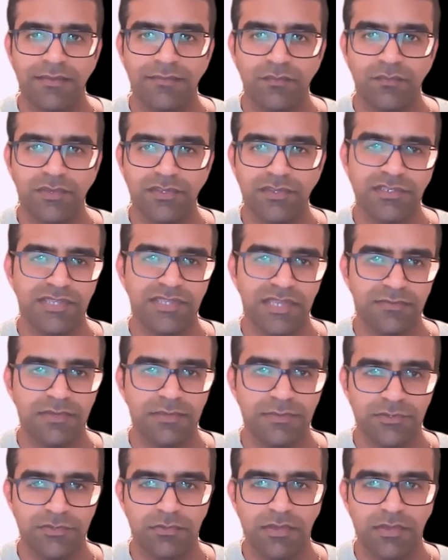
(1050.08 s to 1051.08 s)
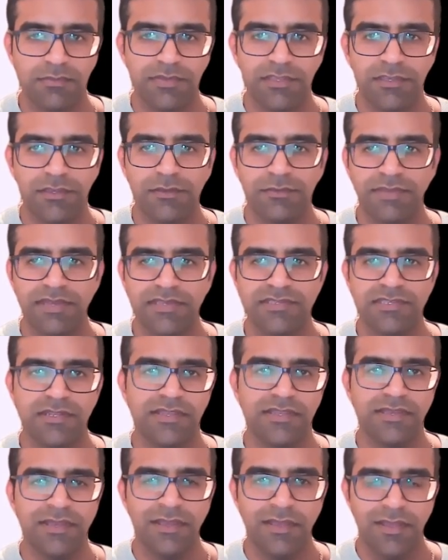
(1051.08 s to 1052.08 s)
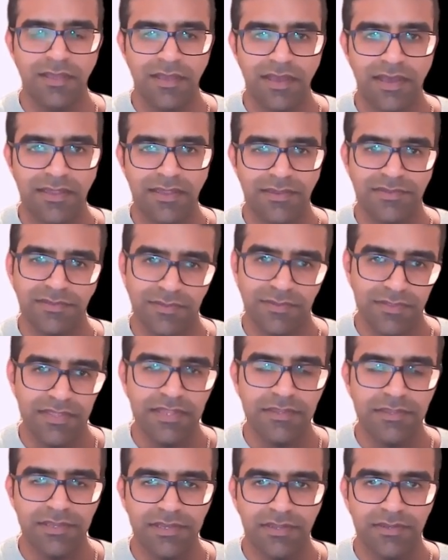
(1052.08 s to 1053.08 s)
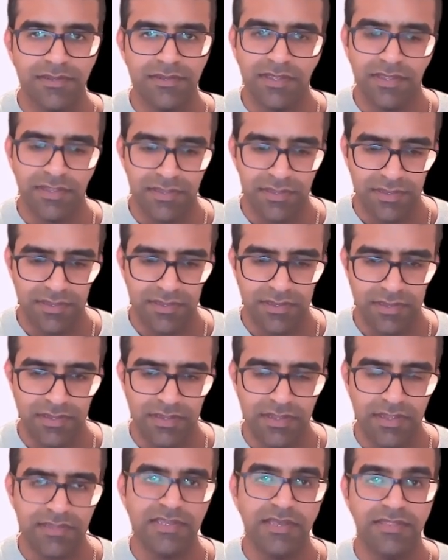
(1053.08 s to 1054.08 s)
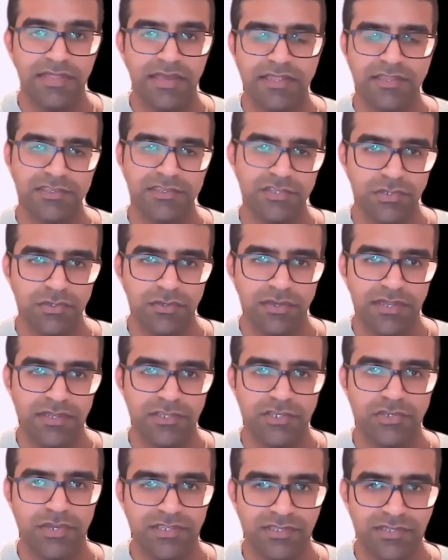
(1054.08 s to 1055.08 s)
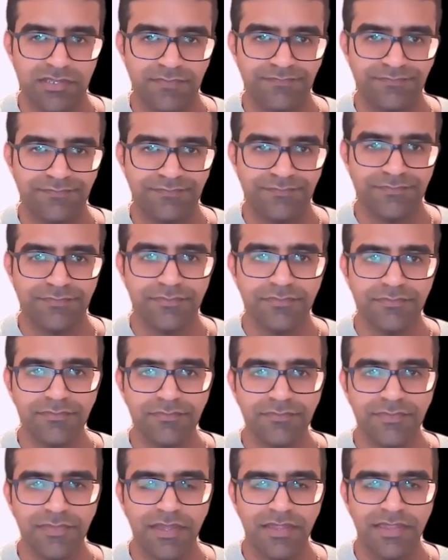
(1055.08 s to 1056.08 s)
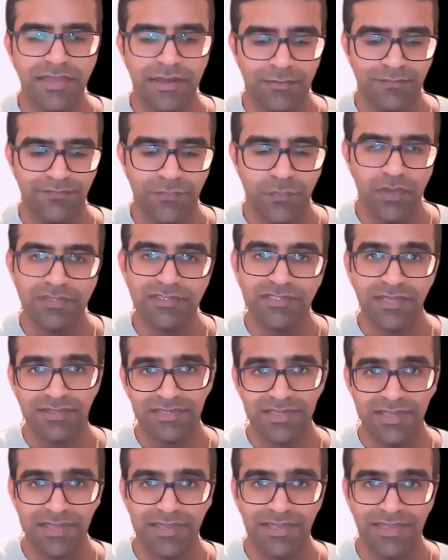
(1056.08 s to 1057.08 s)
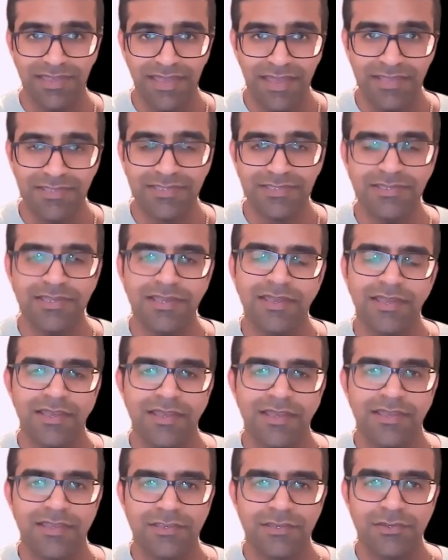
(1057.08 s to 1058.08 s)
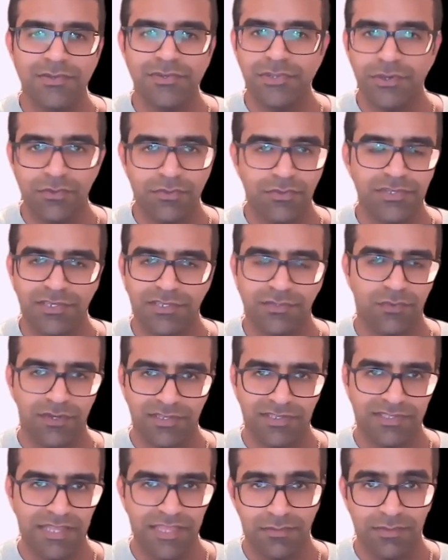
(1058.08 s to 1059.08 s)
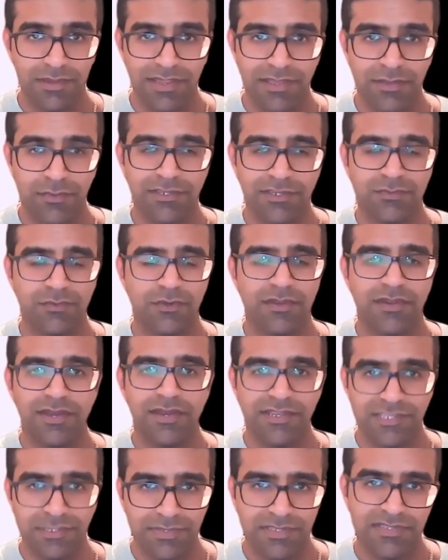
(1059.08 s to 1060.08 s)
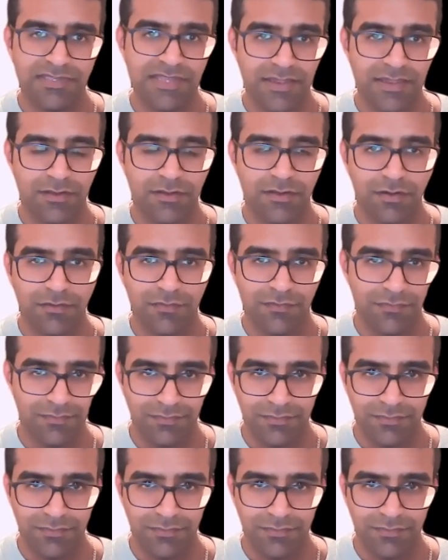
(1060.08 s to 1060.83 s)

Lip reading: which just gets people to remember you, basically. And then you can turn that into an interest. Now, once they say yes, you don't just want to send them a link, which is what 90% of